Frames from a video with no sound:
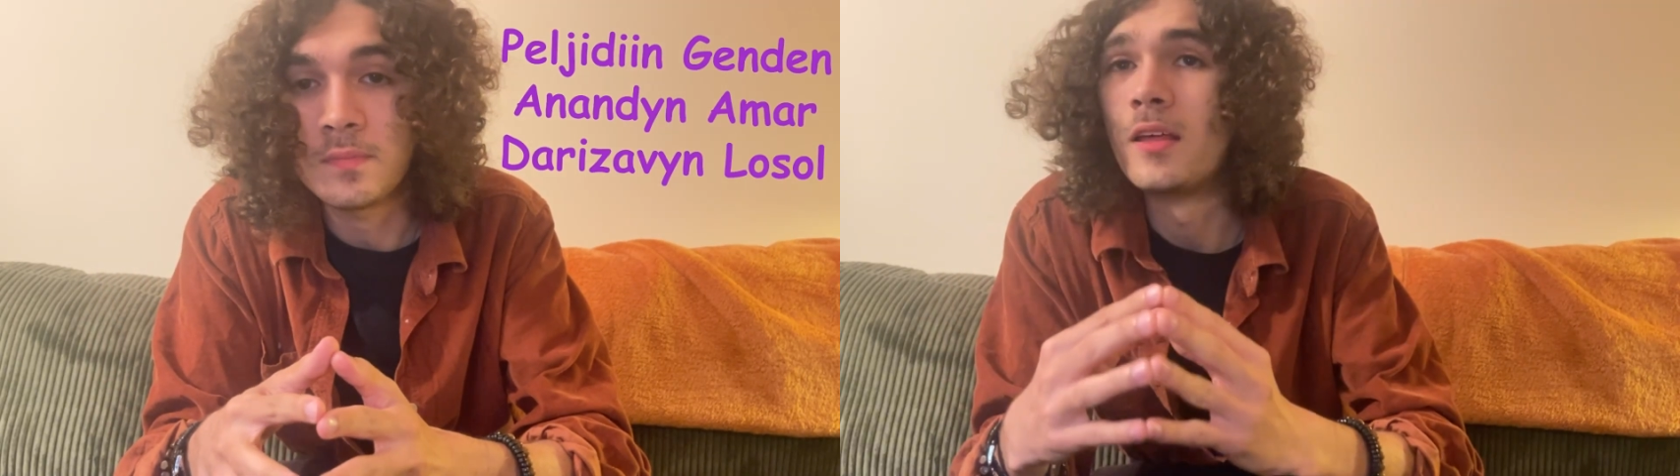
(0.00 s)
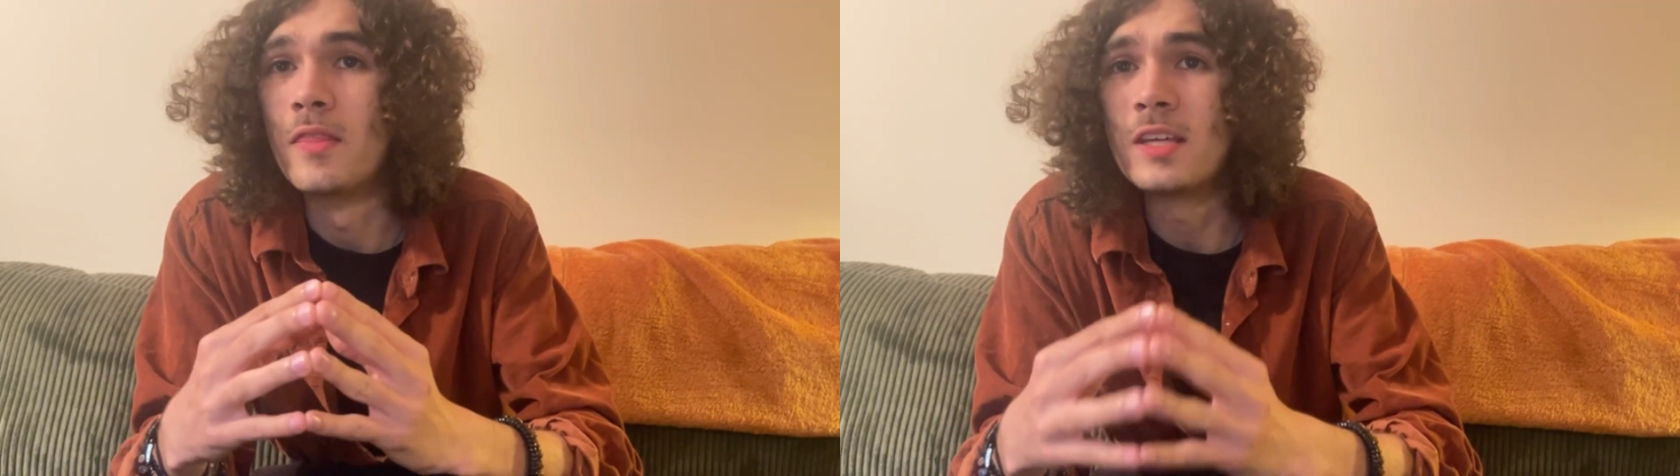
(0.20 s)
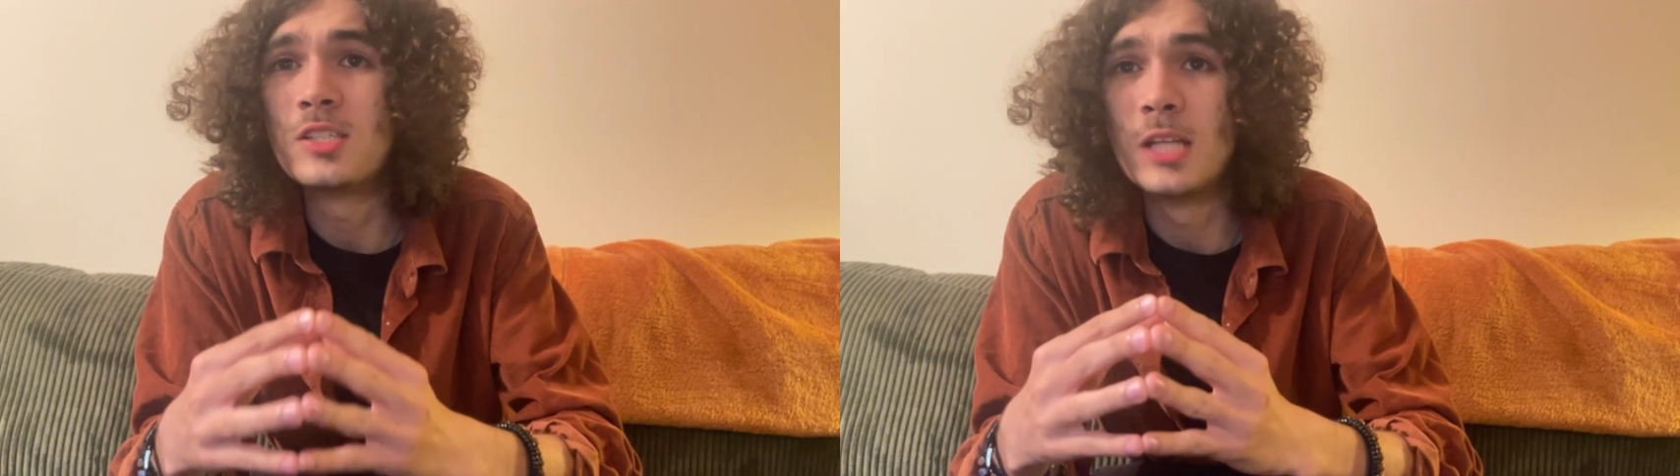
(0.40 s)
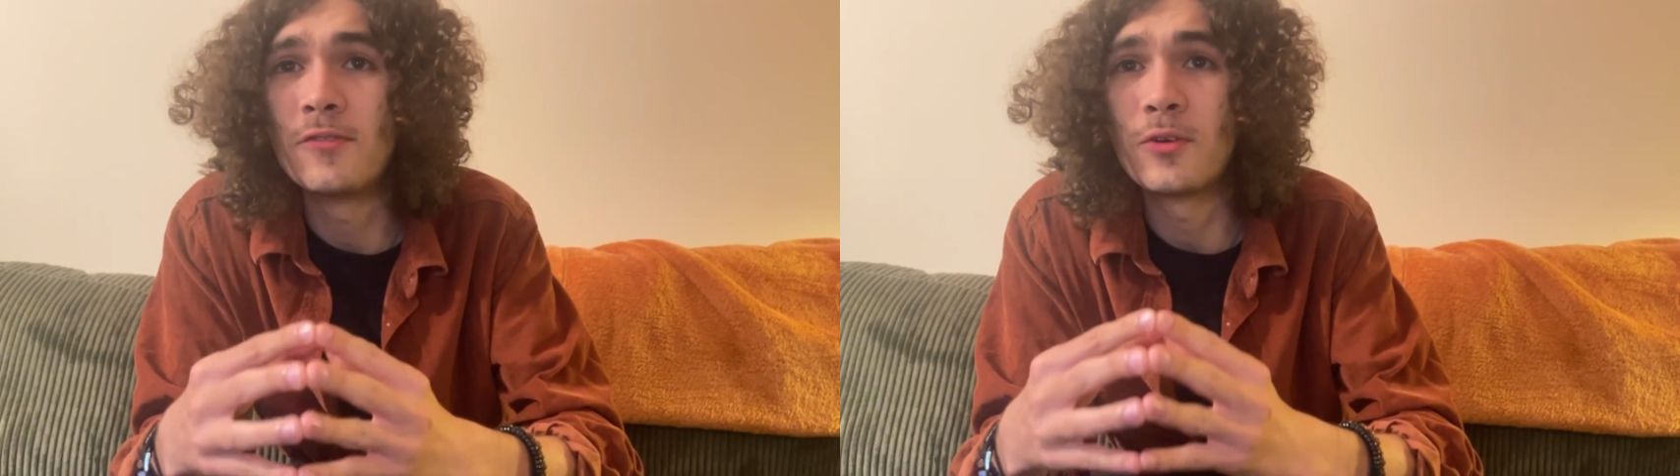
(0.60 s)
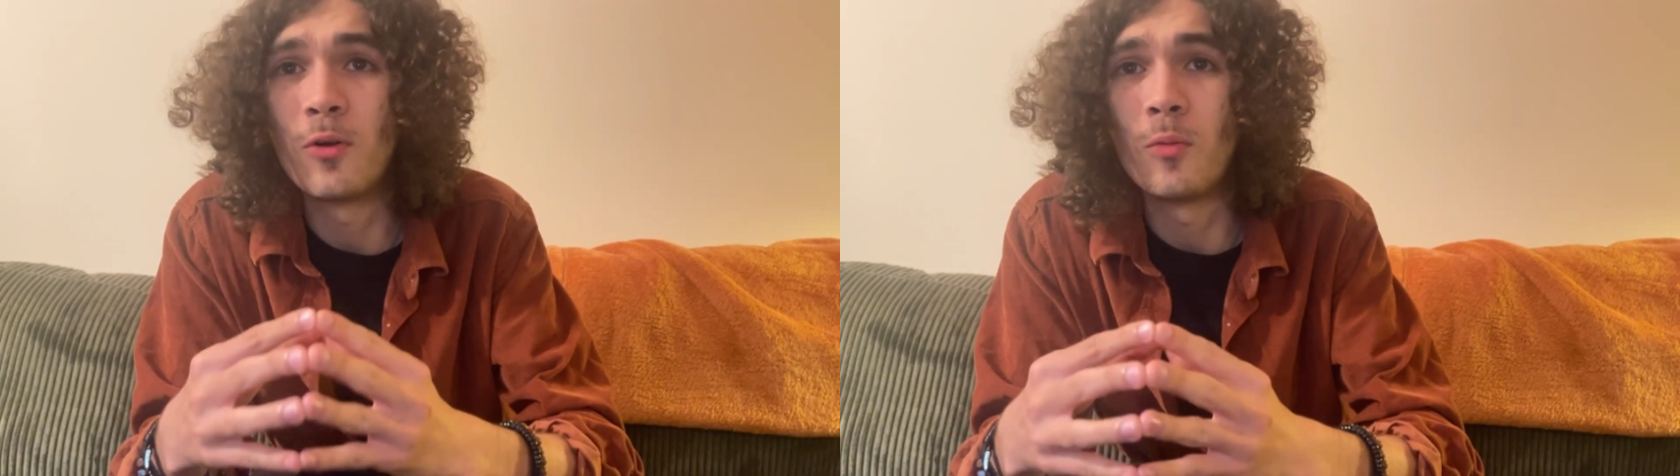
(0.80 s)
This
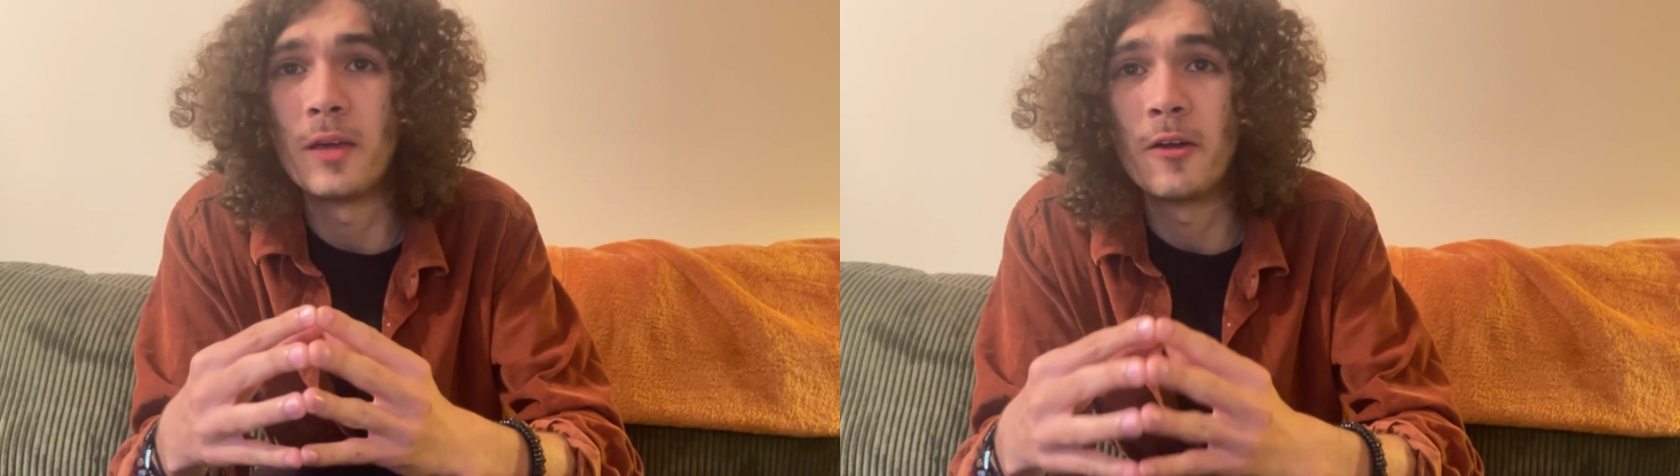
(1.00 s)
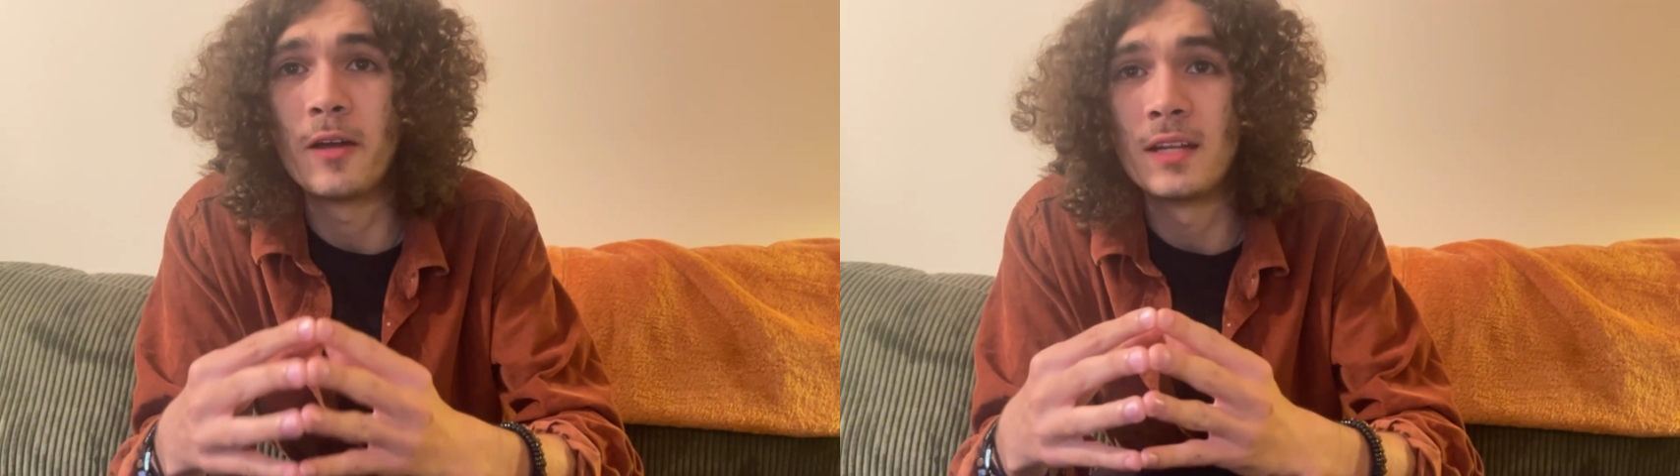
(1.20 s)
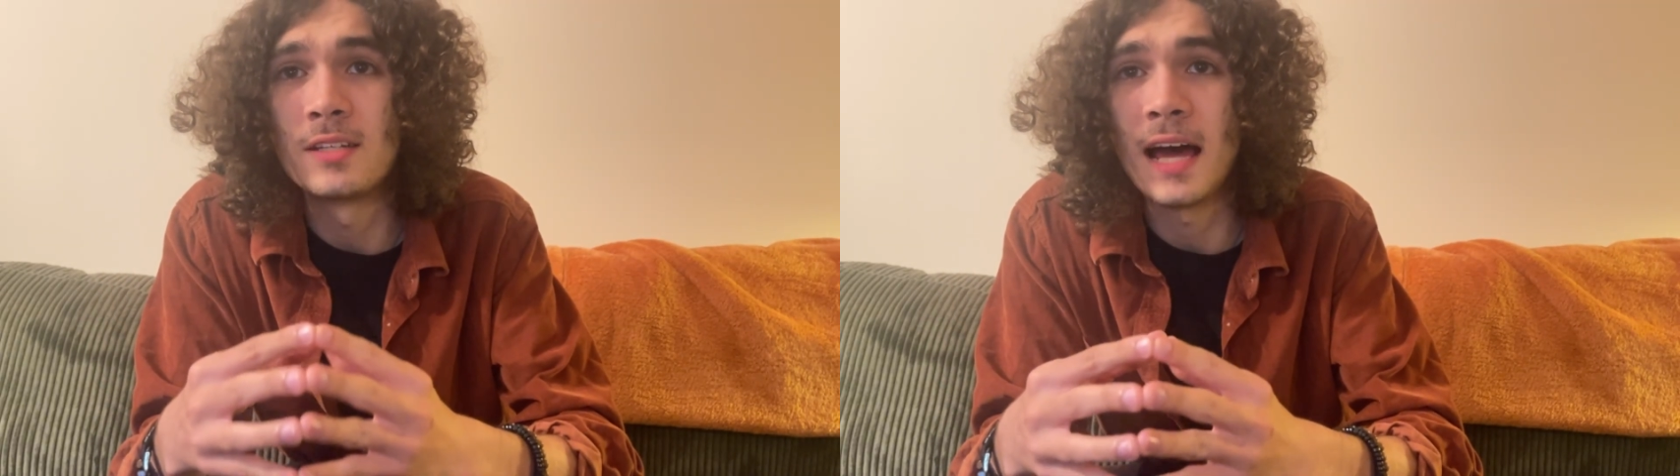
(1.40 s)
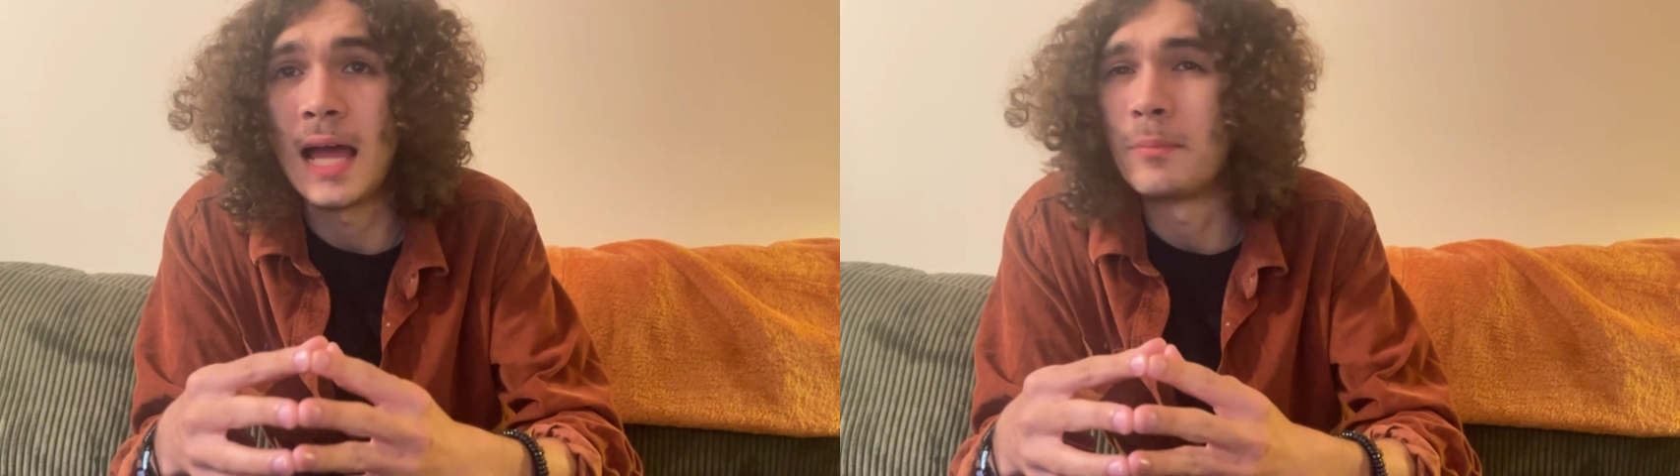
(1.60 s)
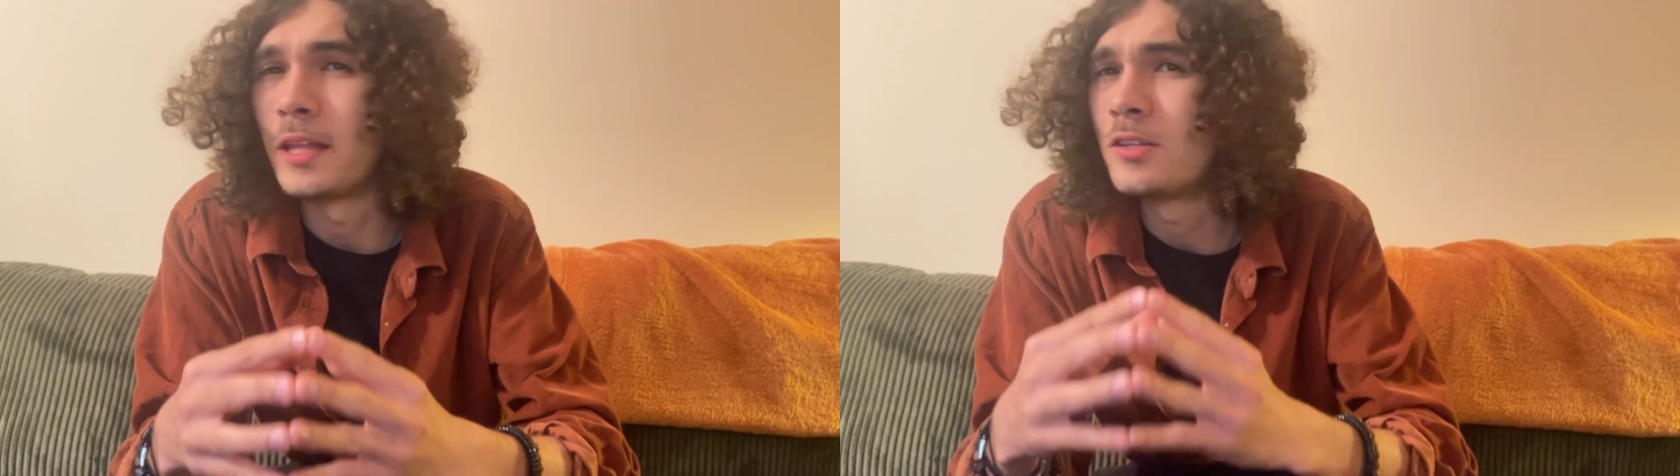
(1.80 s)
difficult period in time
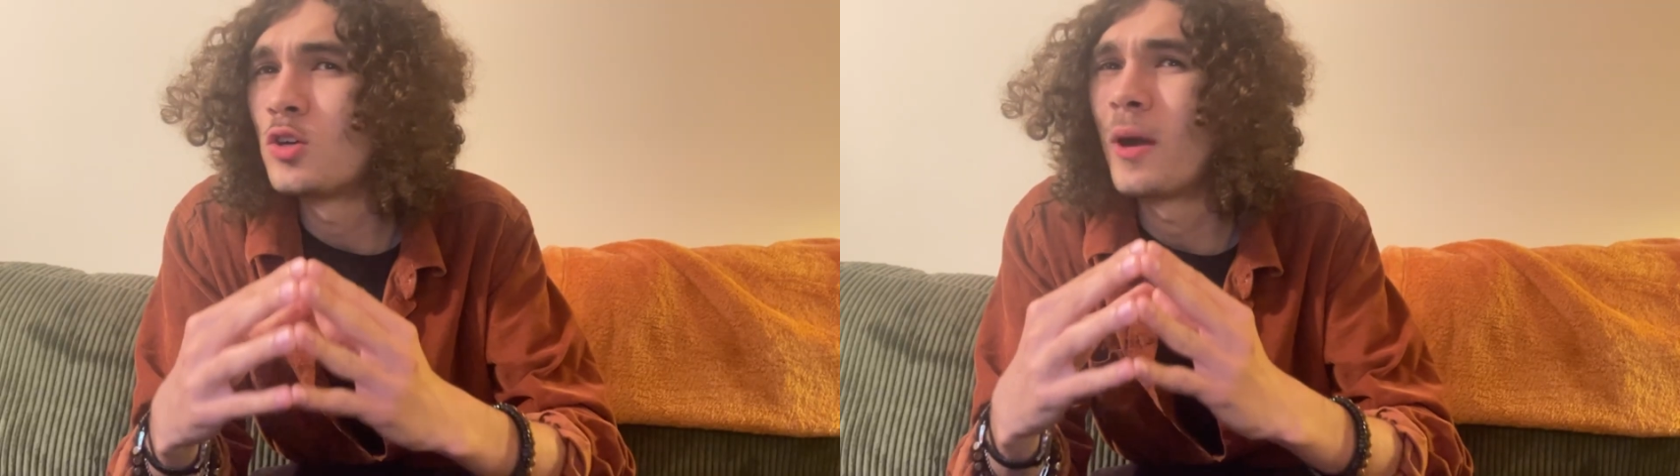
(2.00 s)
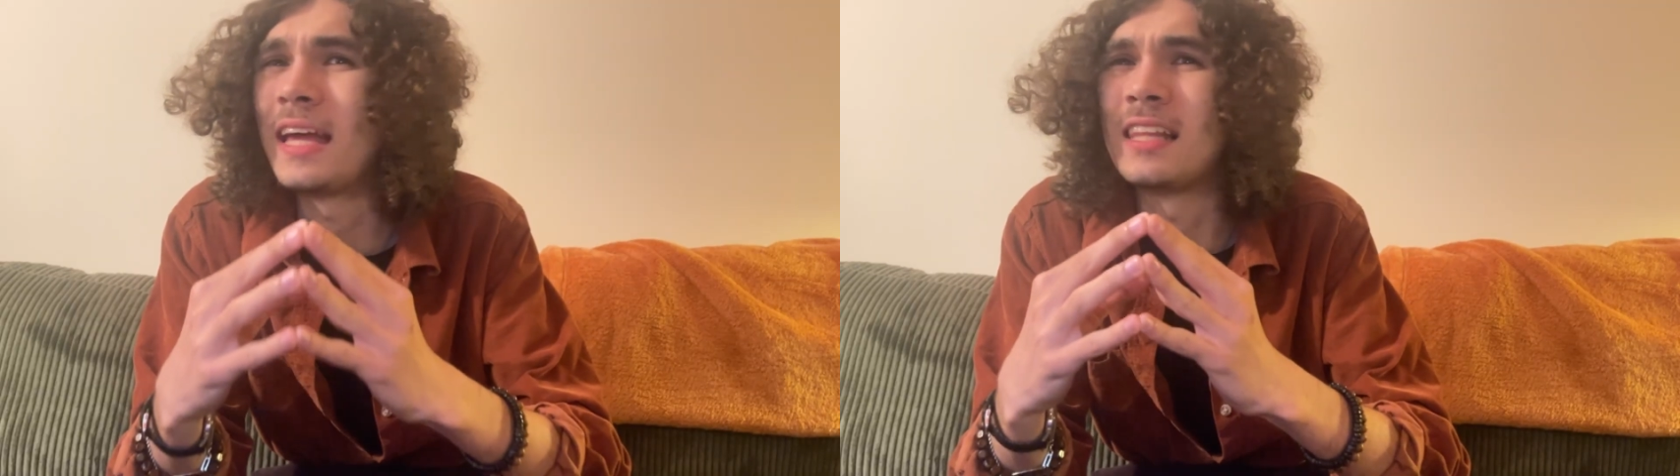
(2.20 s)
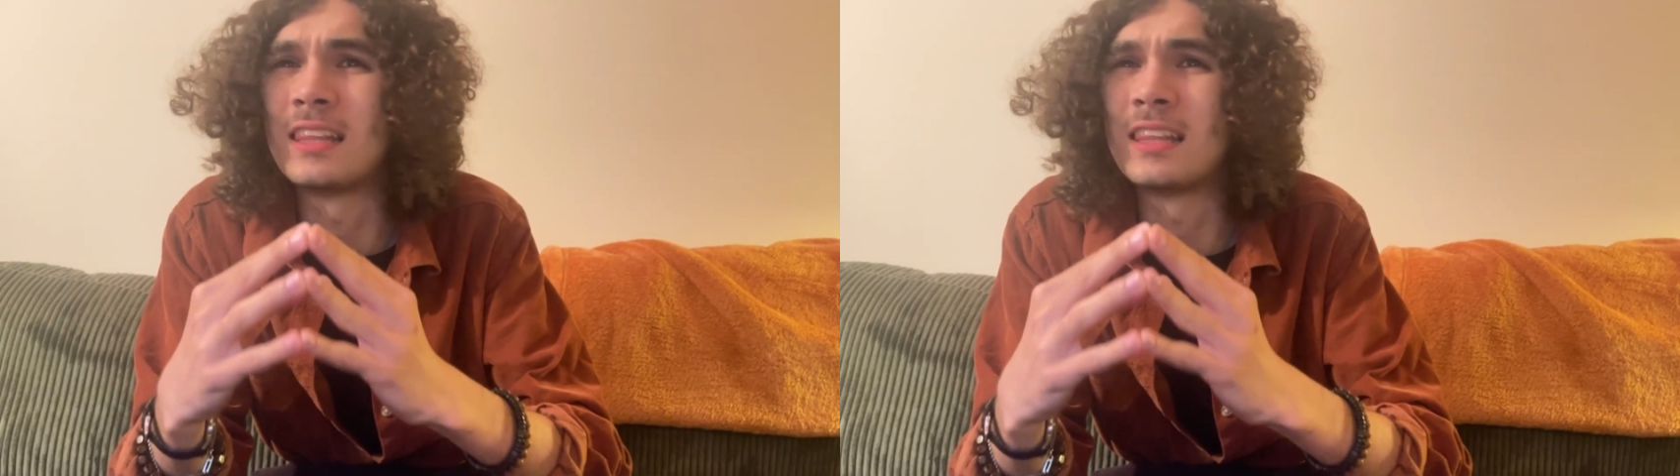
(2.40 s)
led to a